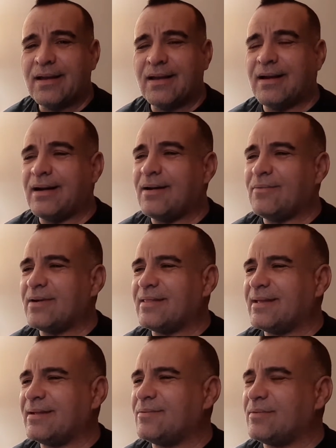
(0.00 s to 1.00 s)
What are
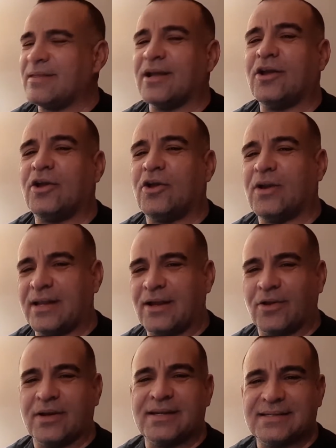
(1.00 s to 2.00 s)
they? Who are the
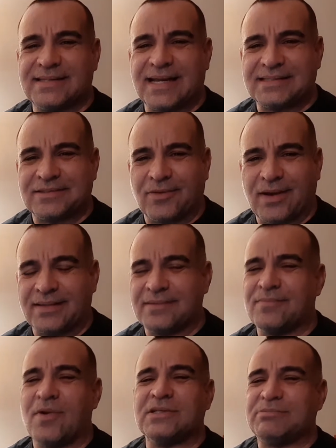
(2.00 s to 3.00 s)
goody-goodies? That's right.
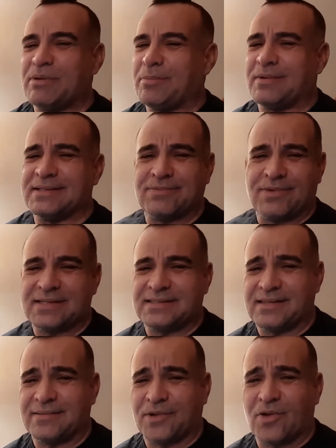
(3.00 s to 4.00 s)
Most people just want to
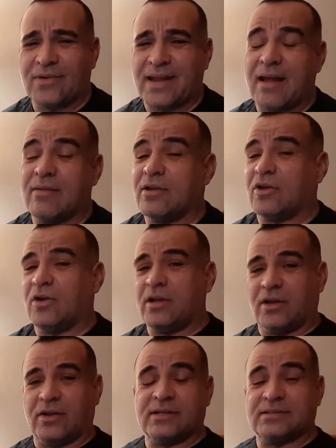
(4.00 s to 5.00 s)
see them go down. The
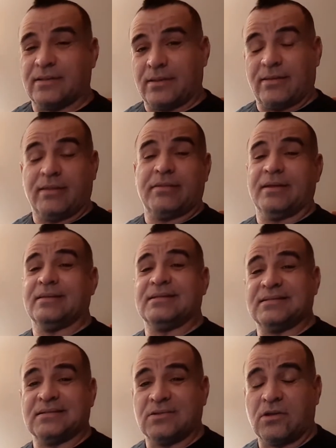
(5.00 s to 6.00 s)
goody-goodies, they think
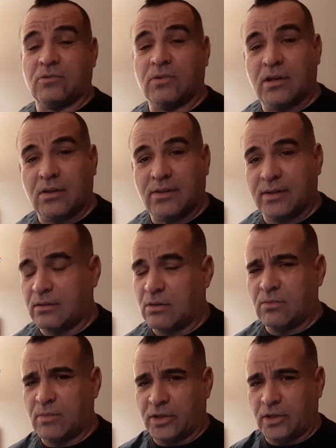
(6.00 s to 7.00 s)
this is all real. Like,
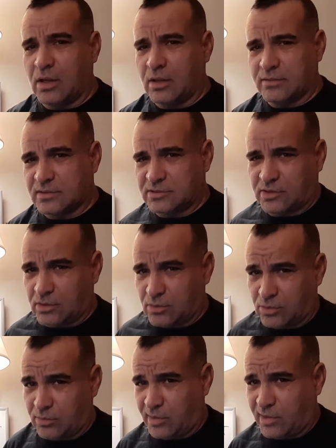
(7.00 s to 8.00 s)
oh my God, this
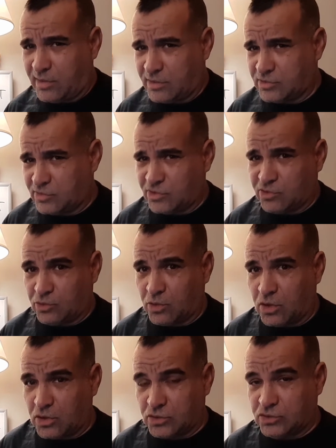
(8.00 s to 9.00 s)
terrible man, he's into
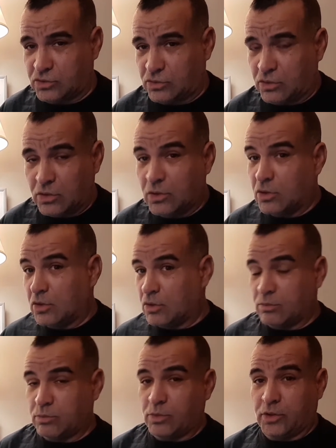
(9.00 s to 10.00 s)
drugs.
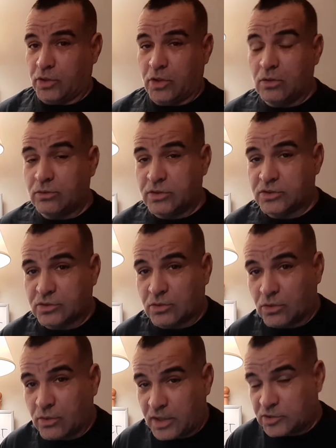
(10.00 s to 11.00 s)
He killed this
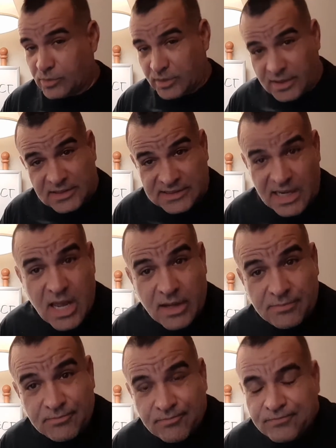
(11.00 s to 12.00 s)
girl. That's what they
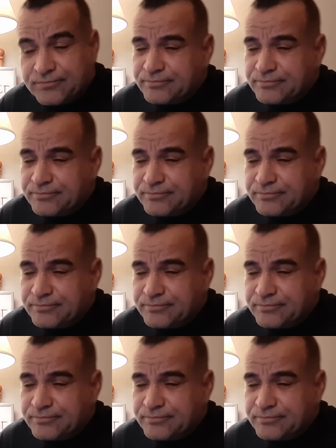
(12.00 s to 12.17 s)
said.